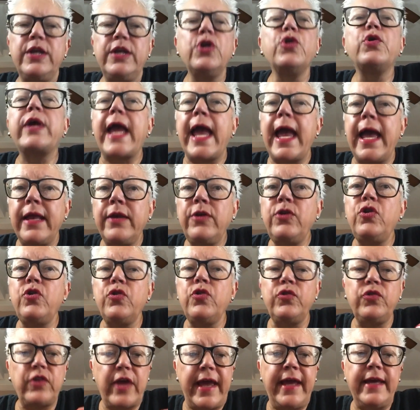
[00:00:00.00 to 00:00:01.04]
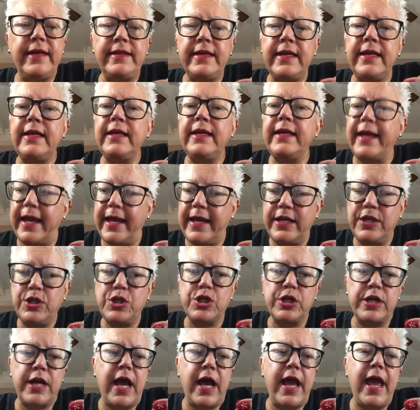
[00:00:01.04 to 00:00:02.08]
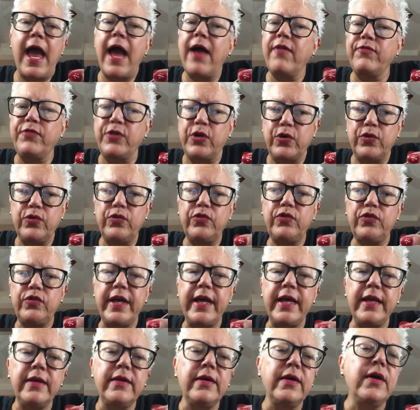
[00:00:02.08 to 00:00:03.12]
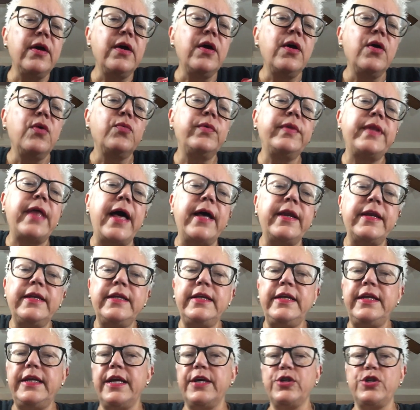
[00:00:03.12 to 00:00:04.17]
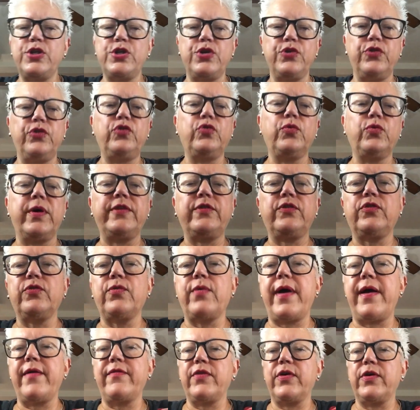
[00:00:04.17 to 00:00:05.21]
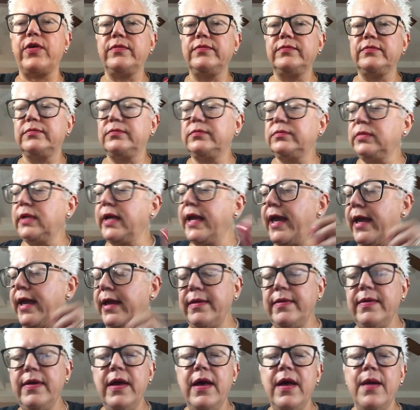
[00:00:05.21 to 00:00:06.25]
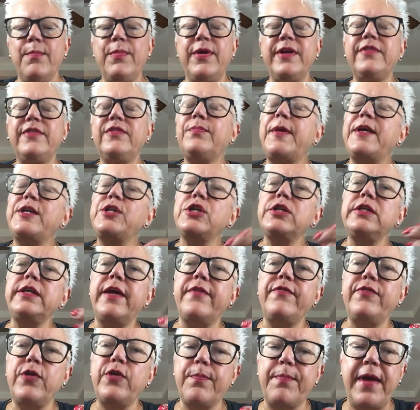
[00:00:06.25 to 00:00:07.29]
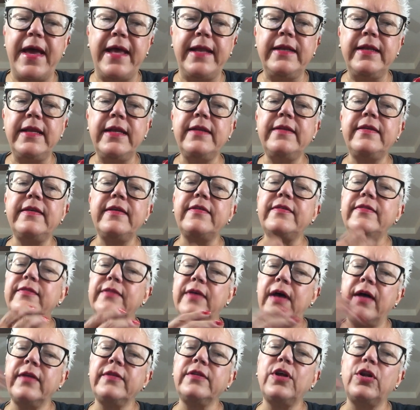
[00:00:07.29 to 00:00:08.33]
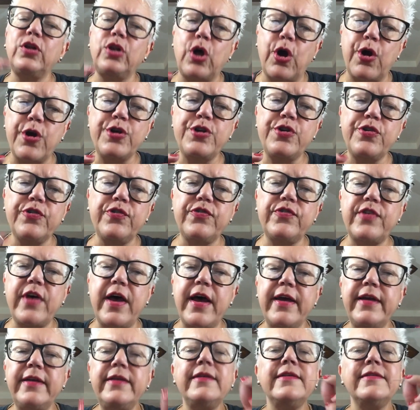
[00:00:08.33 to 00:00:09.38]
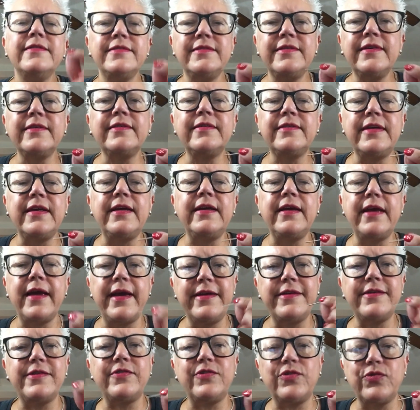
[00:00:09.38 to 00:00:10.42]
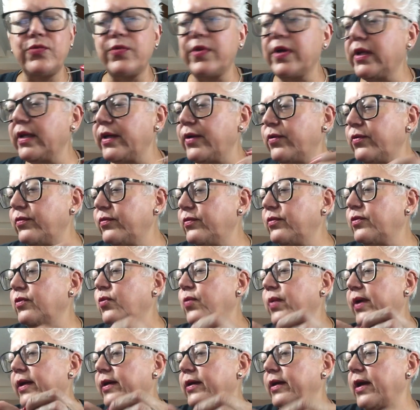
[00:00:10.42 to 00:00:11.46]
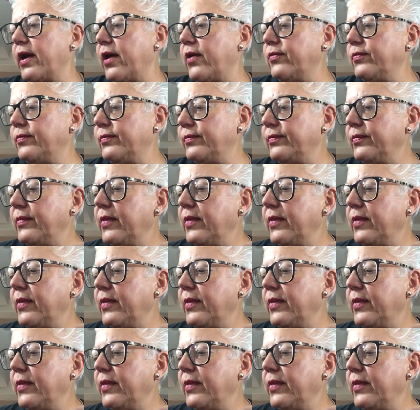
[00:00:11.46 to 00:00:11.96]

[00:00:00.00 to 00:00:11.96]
You can use 18 gauge, and I have used it without any issues whatsoever, okay? But especially if your pendant is on the larger side, 16 gauge is really the way to go.